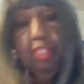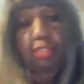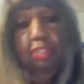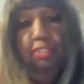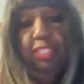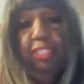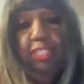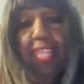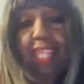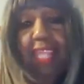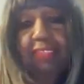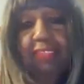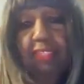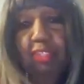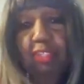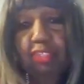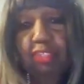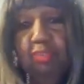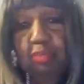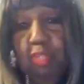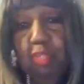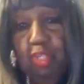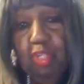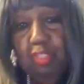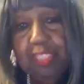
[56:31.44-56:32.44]
you take those
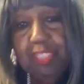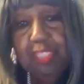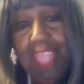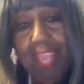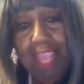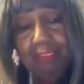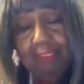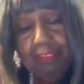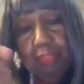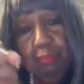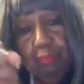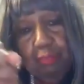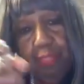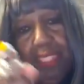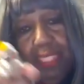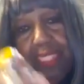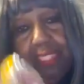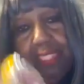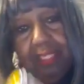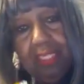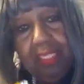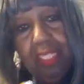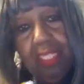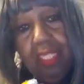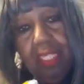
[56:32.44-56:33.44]
words after
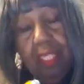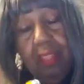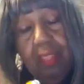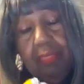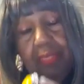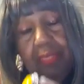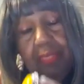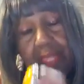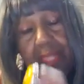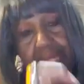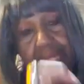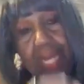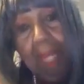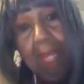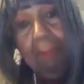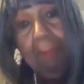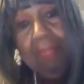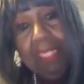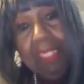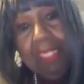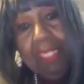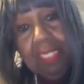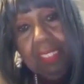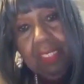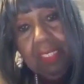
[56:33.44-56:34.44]
reading The
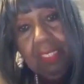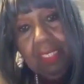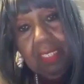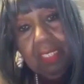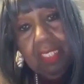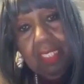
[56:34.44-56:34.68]
Coming,